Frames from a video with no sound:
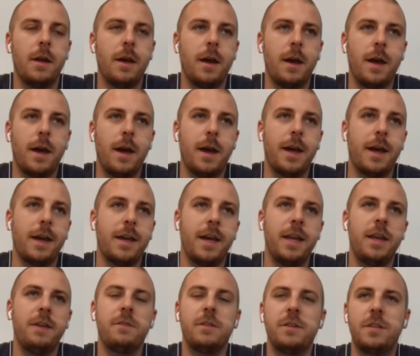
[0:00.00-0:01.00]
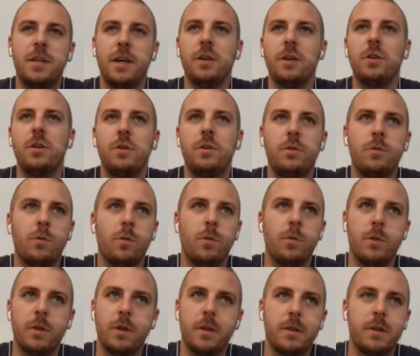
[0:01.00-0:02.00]
I can't even tell you
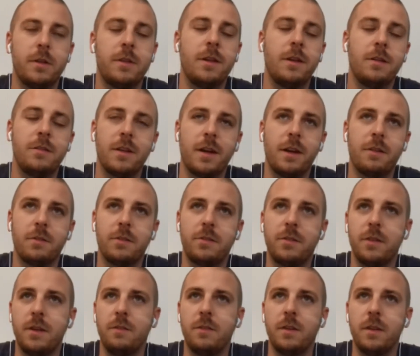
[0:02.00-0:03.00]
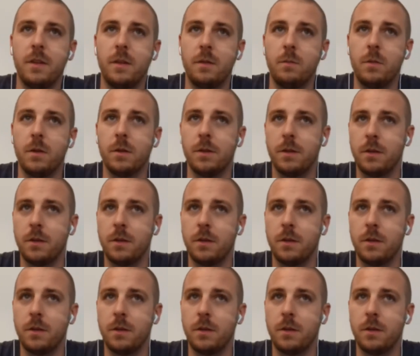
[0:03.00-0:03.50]
the things that I received in the email.